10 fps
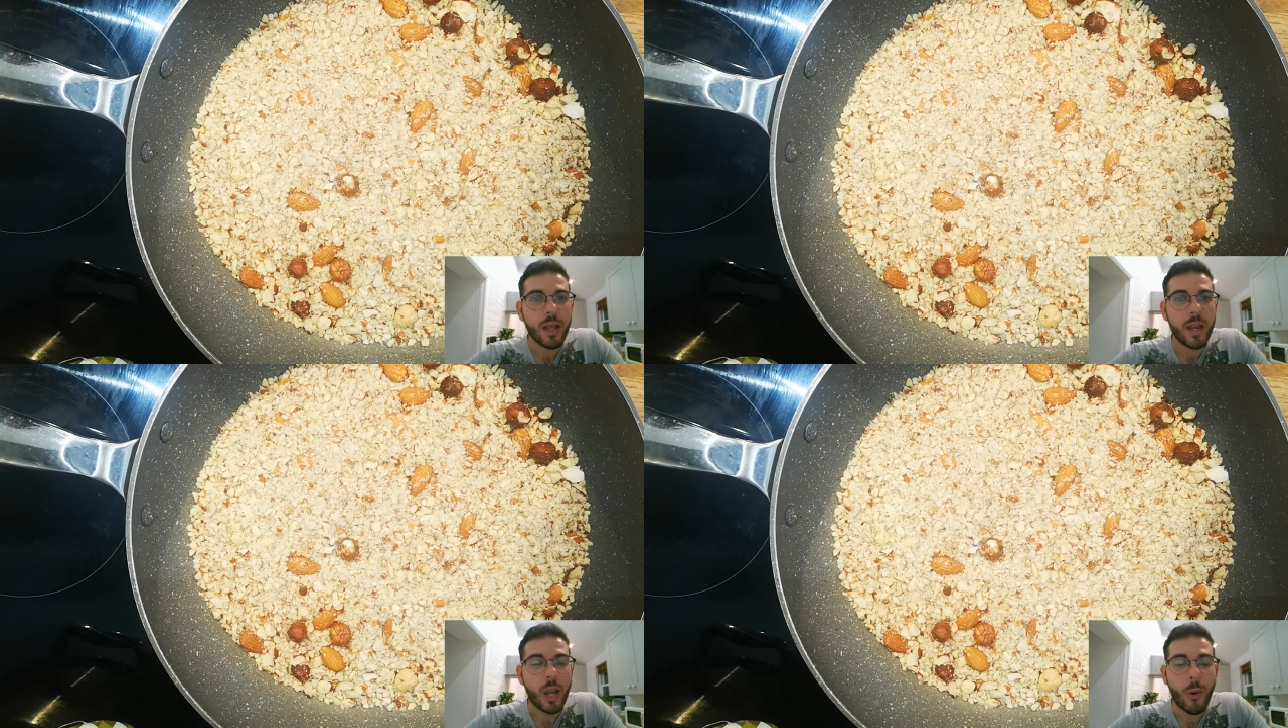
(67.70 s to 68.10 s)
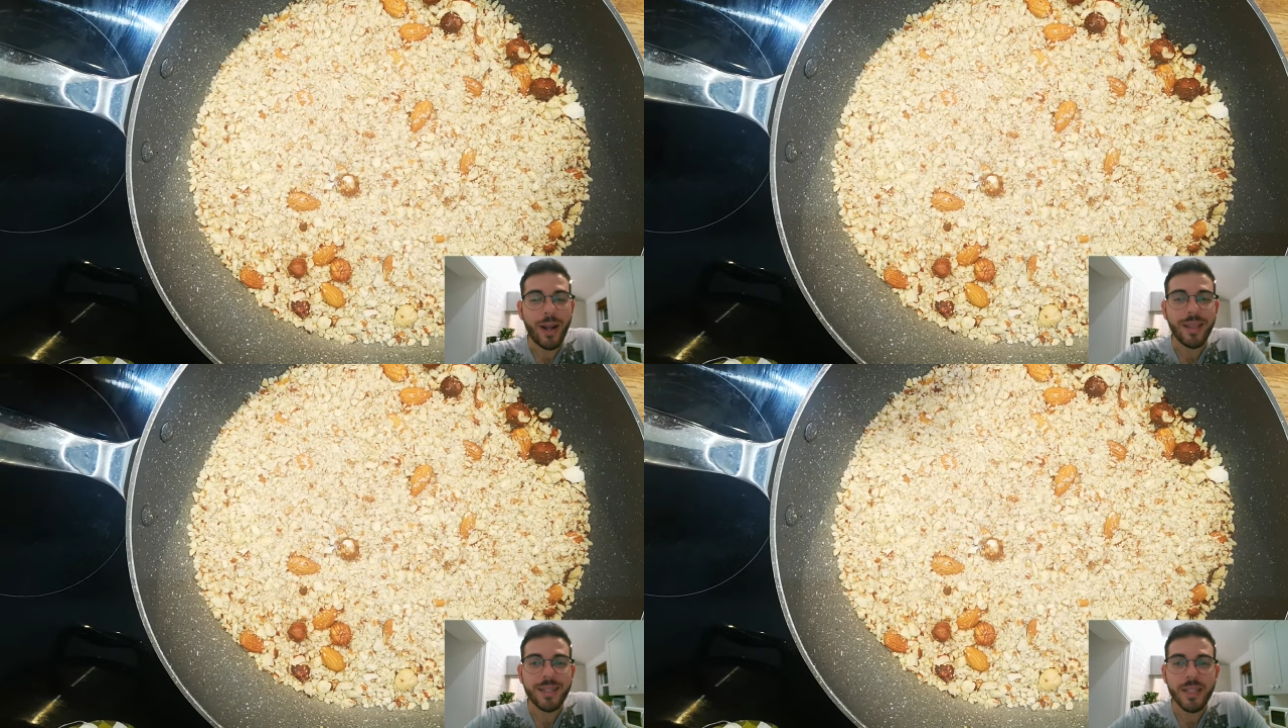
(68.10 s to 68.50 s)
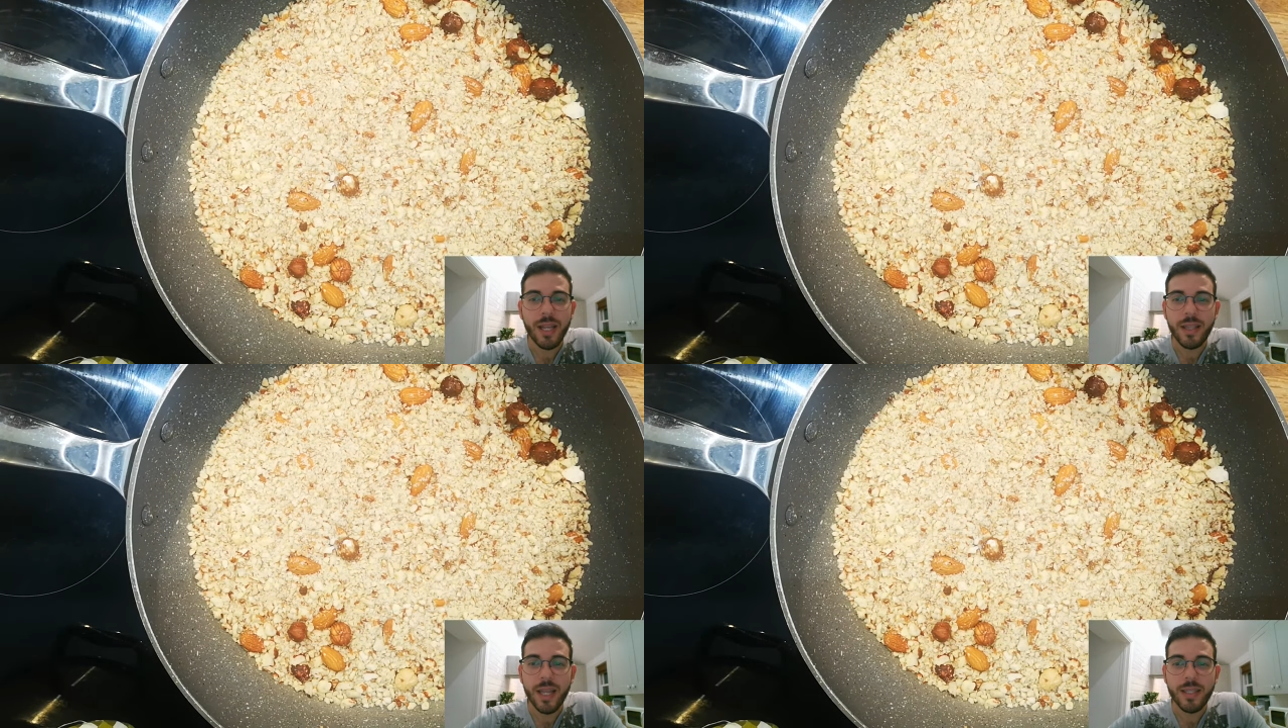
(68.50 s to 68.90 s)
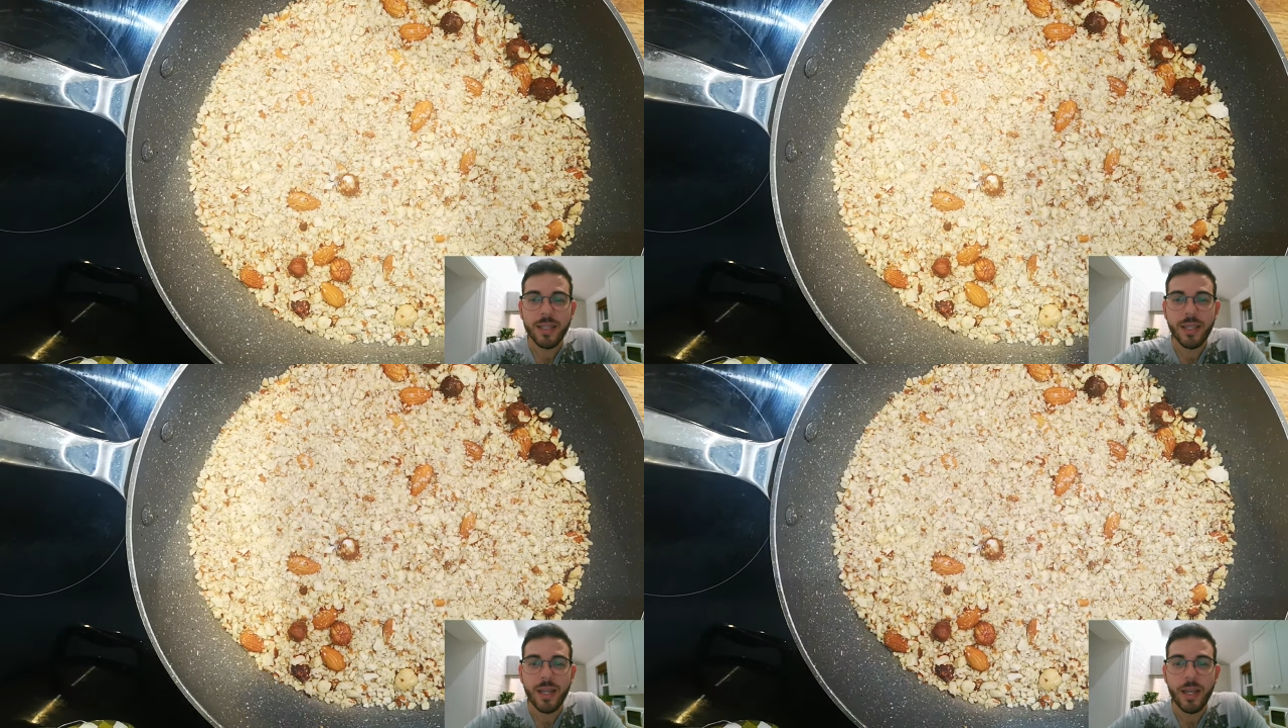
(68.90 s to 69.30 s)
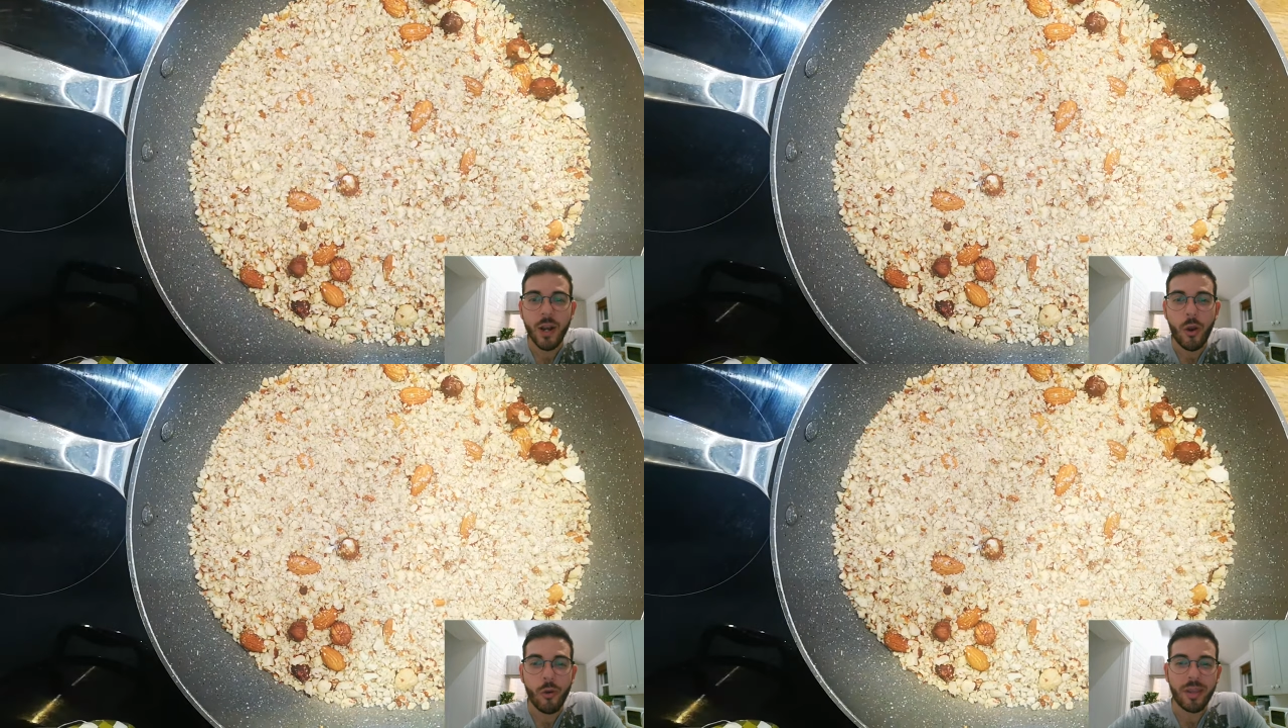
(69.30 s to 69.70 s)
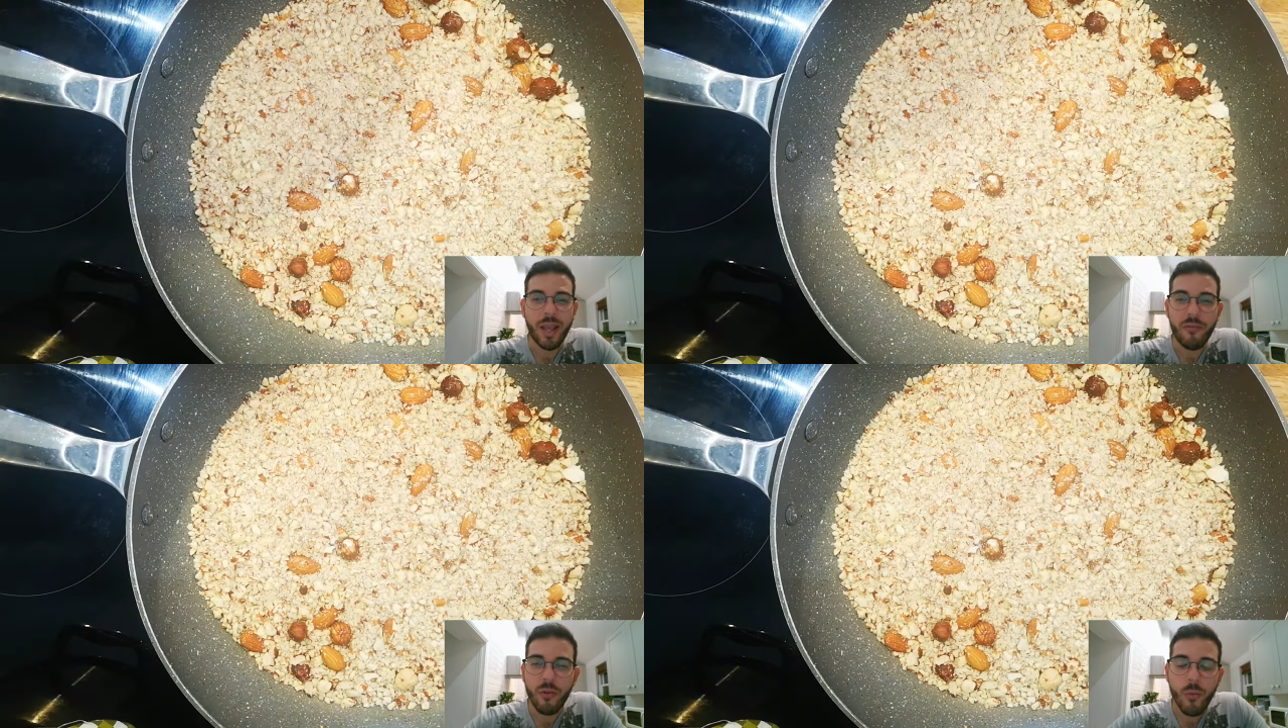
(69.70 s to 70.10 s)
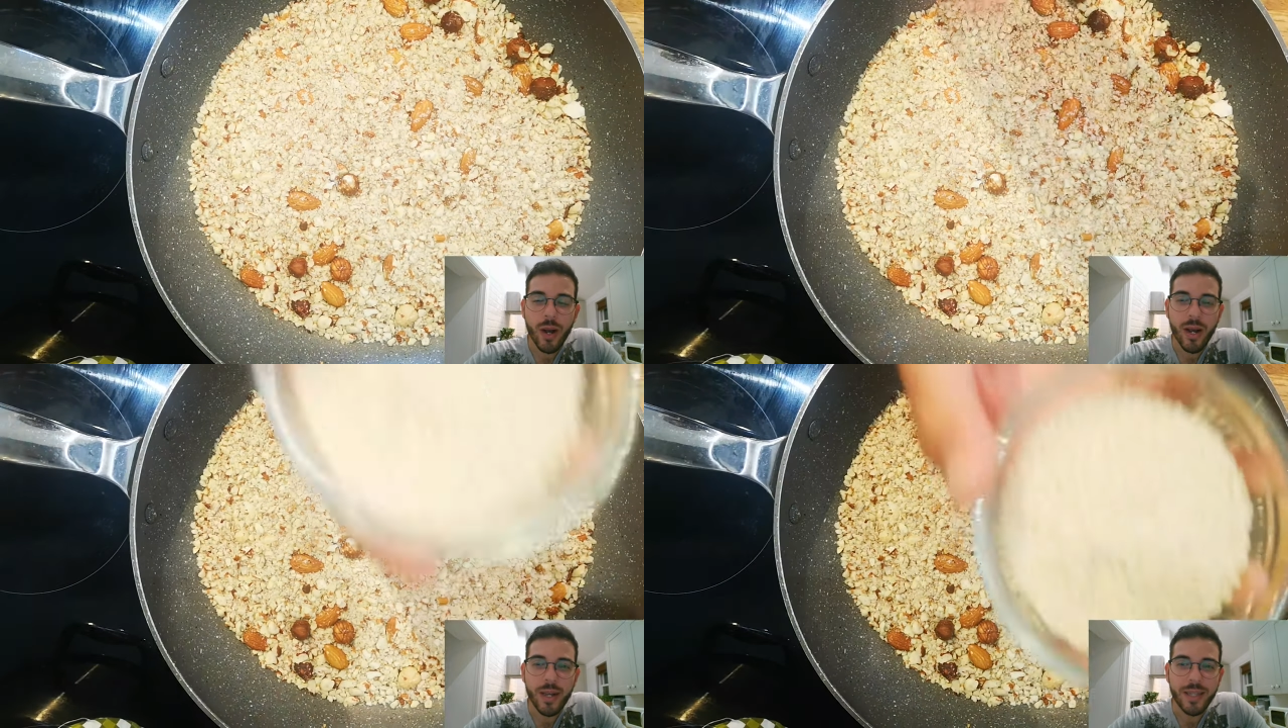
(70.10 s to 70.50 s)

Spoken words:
Now I understand that not everyone